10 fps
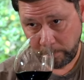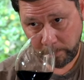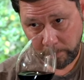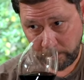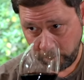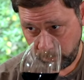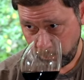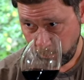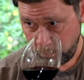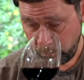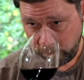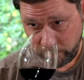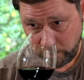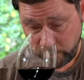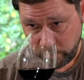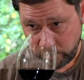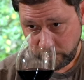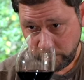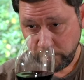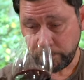from though? Like, is it, are
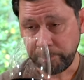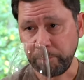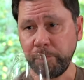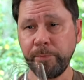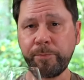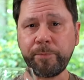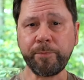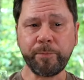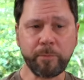they barrel oak?